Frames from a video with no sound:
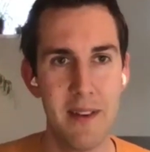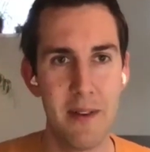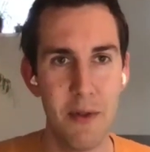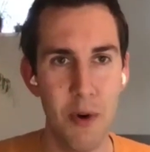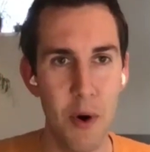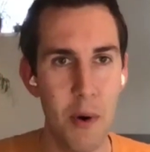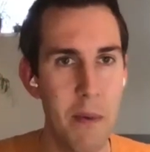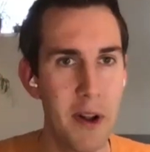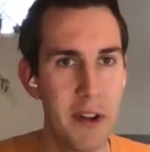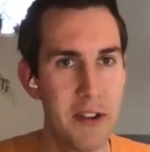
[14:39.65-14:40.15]

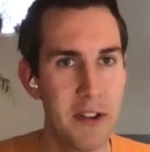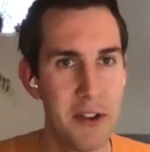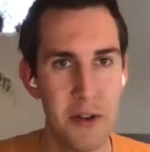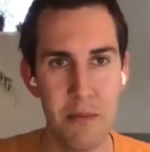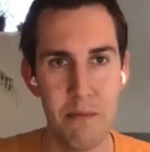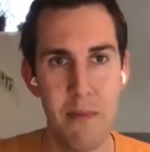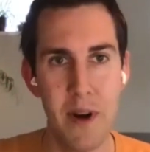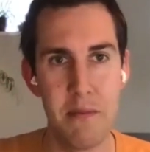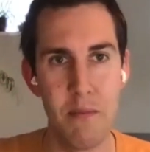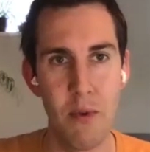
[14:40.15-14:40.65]
robots to
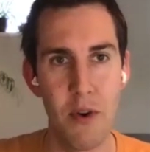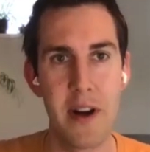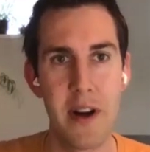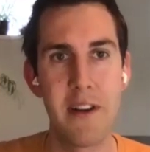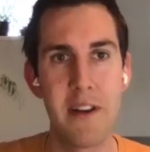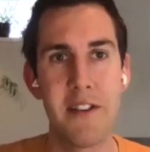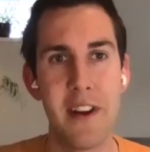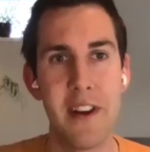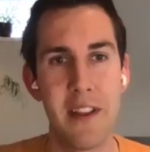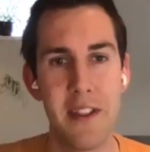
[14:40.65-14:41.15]
do much more
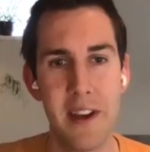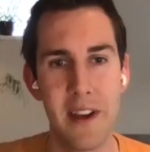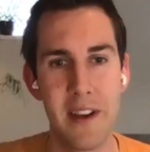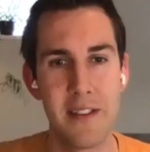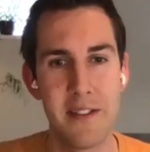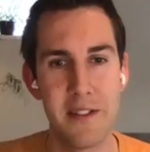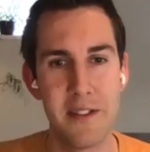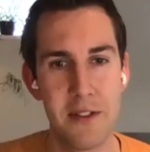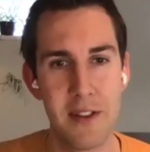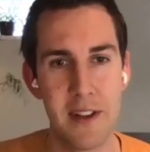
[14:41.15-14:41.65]
interesting
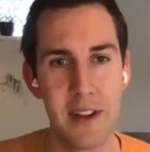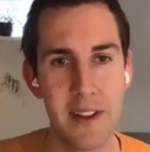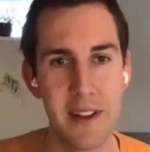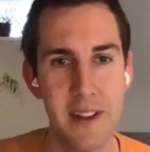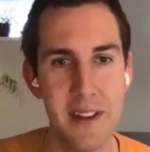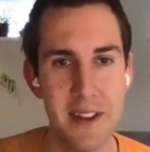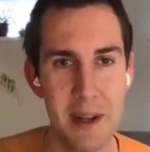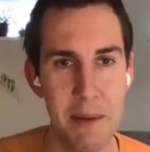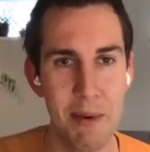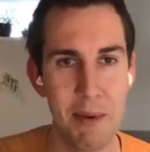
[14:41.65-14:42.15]
things using
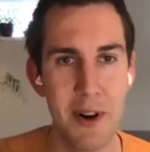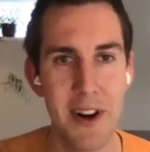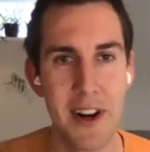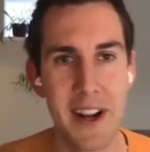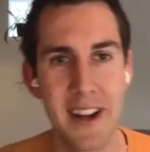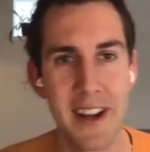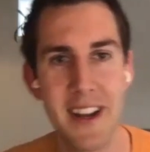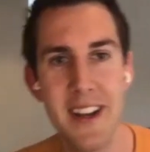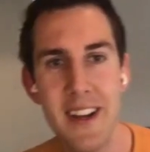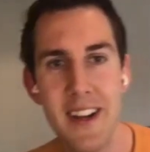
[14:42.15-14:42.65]
deep
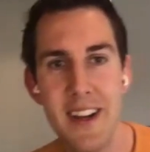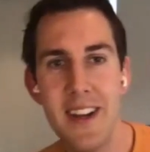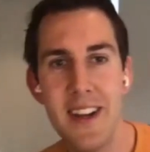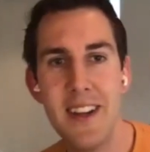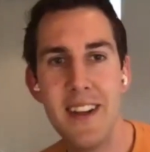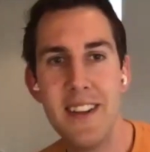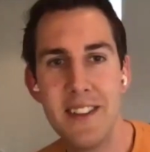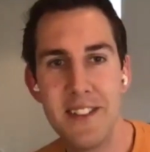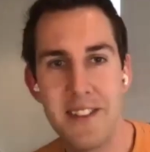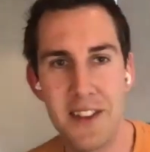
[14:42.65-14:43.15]
learning.
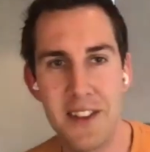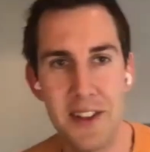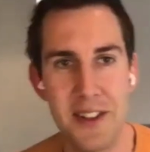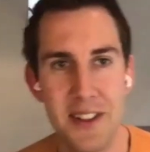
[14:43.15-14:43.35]
So,